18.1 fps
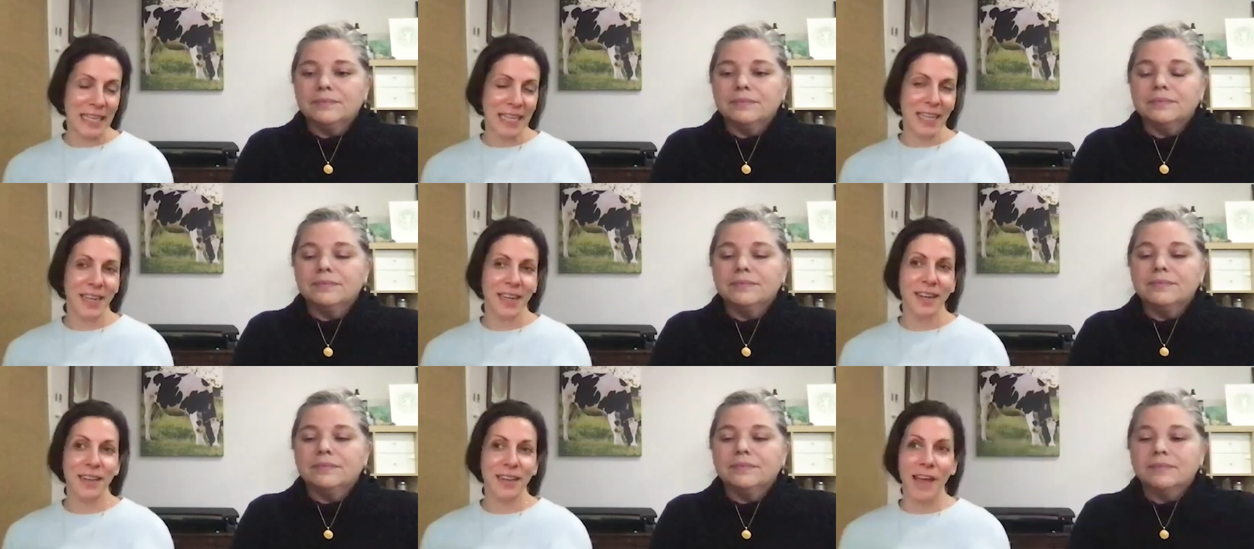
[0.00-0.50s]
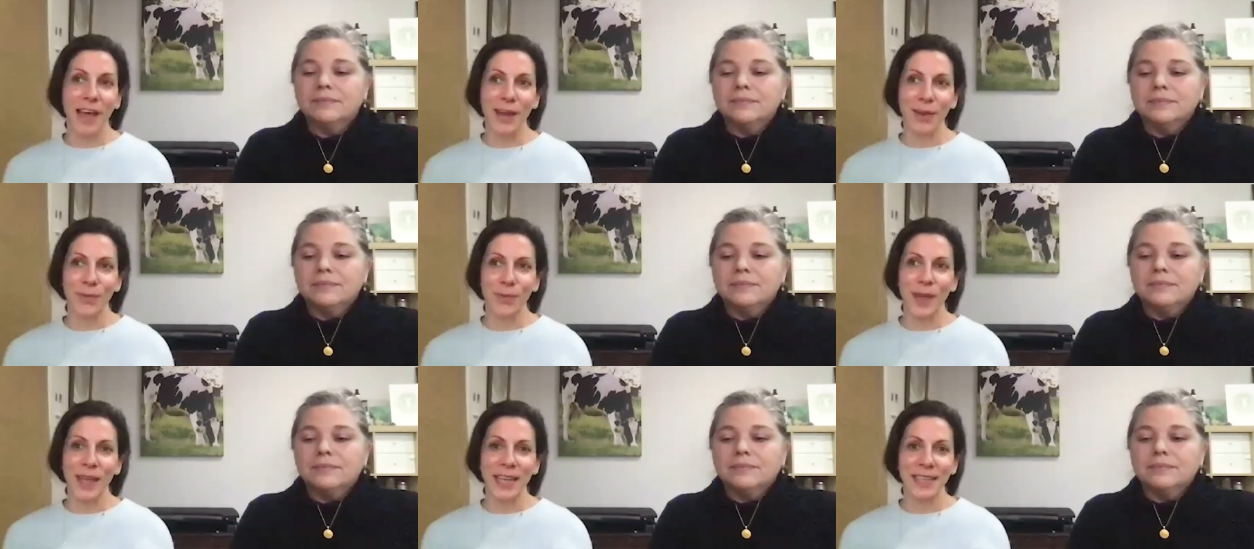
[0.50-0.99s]
Speaker 1: And in a lot
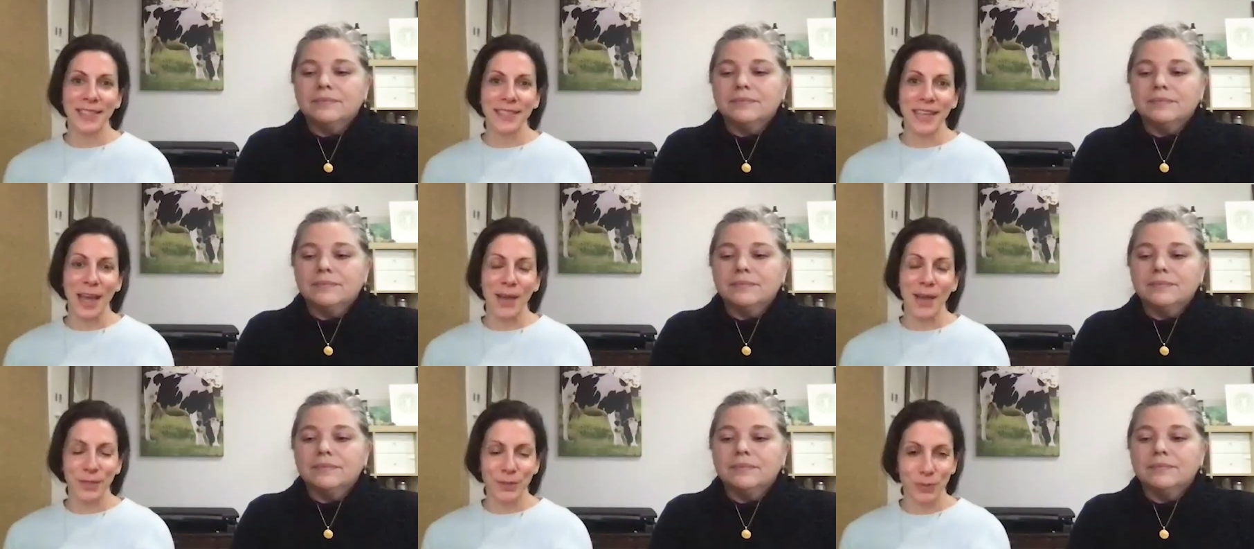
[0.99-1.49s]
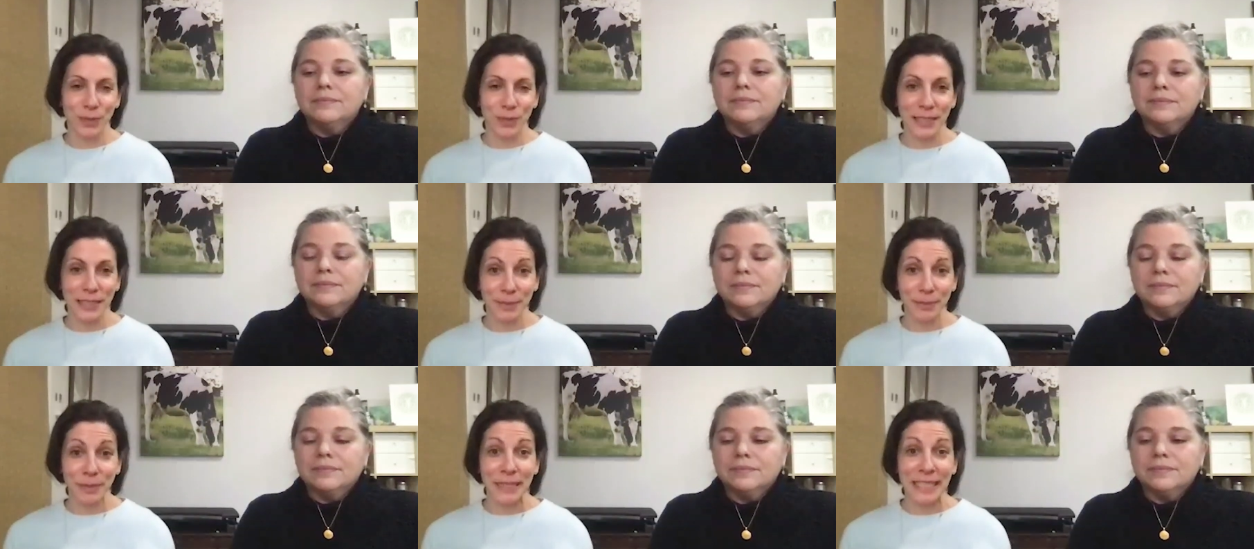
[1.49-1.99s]
of ways, I was really
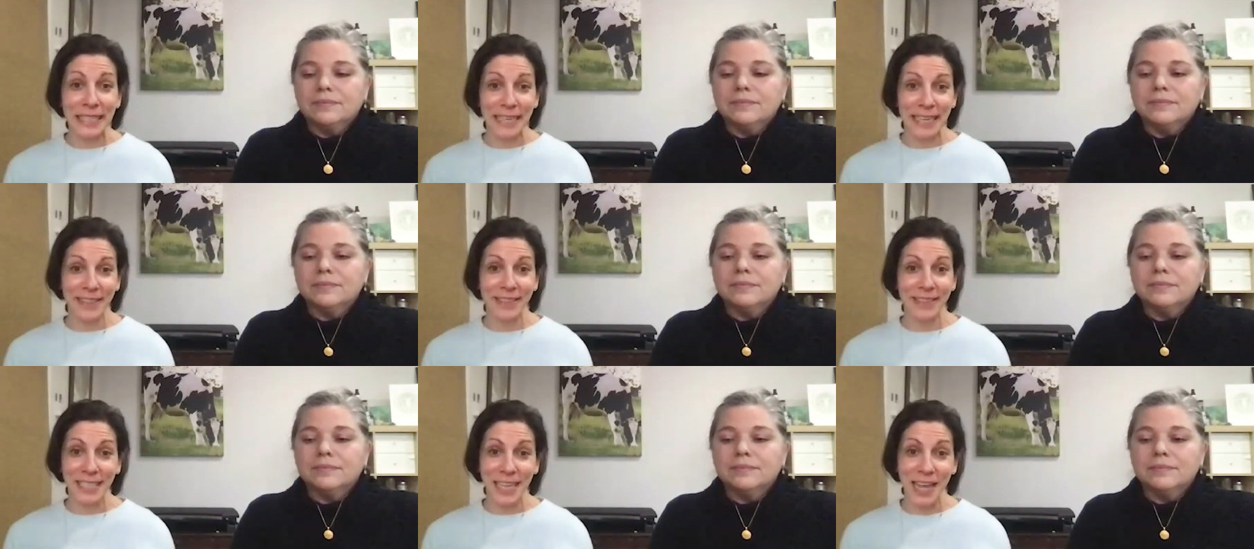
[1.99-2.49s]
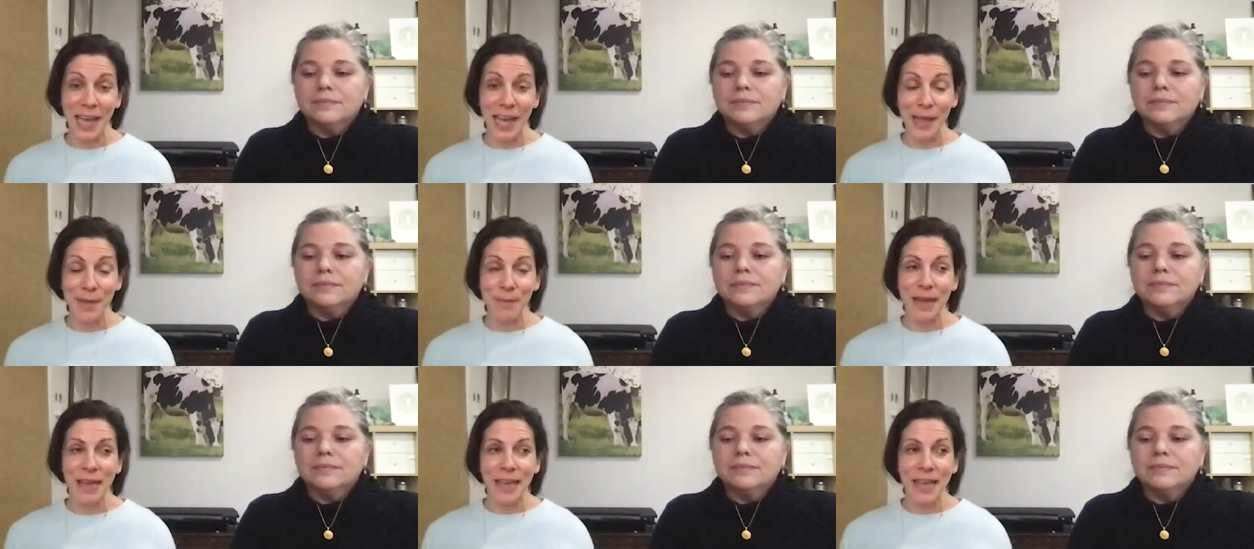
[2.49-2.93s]
depleted at the time